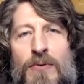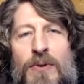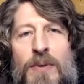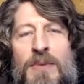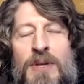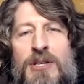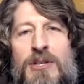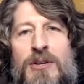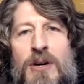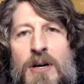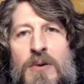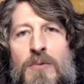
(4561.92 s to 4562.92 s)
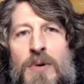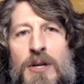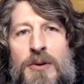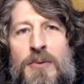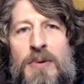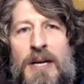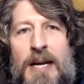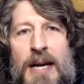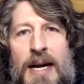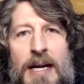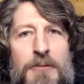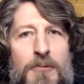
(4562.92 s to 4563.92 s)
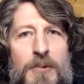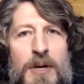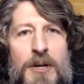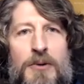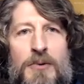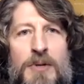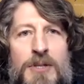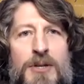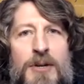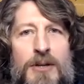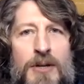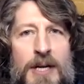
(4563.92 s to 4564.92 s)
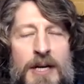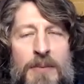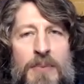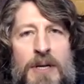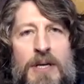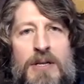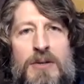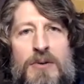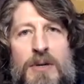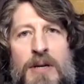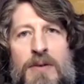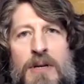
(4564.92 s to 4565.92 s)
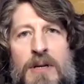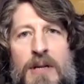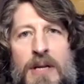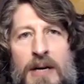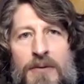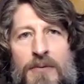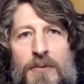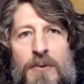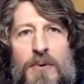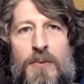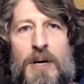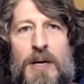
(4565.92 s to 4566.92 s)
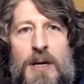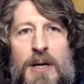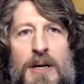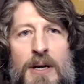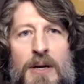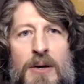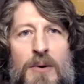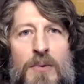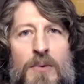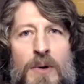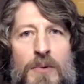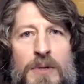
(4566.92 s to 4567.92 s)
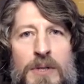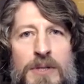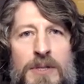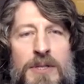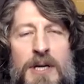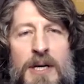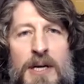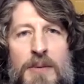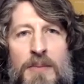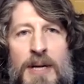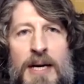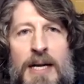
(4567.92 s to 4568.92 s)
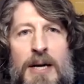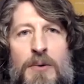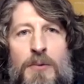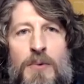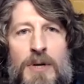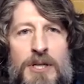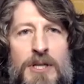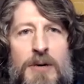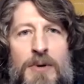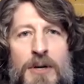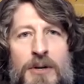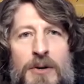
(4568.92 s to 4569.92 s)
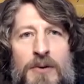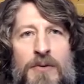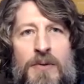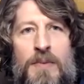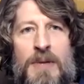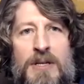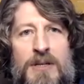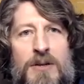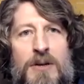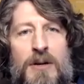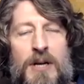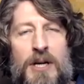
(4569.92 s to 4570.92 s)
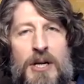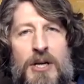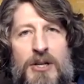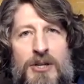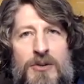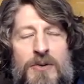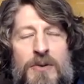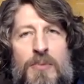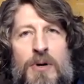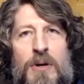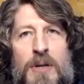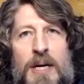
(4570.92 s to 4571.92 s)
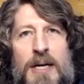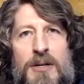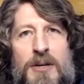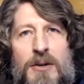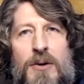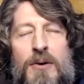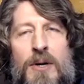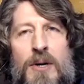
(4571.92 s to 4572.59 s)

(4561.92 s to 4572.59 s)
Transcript: from the start when you began, whether it was your other companies or even Aleph? What, what would you say, man, I wish I would have known from the start? And could you impart that to